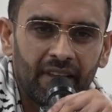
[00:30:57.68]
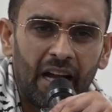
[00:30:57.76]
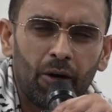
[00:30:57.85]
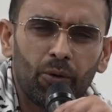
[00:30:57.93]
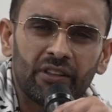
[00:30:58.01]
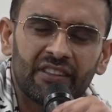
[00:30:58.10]

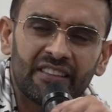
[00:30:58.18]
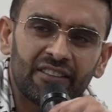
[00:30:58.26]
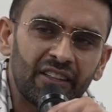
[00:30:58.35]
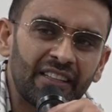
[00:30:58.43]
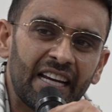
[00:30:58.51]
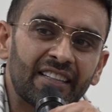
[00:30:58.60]
that was the
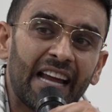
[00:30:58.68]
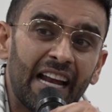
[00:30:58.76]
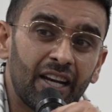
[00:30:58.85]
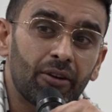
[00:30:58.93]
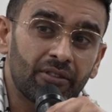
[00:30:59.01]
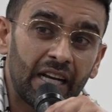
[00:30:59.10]
Sunday
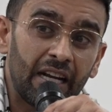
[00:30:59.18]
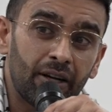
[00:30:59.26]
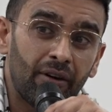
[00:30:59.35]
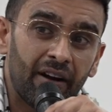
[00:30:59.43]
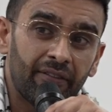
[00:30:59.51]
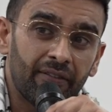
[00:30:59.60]

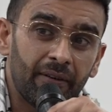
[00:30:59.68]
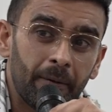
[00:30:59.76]
Telegraph.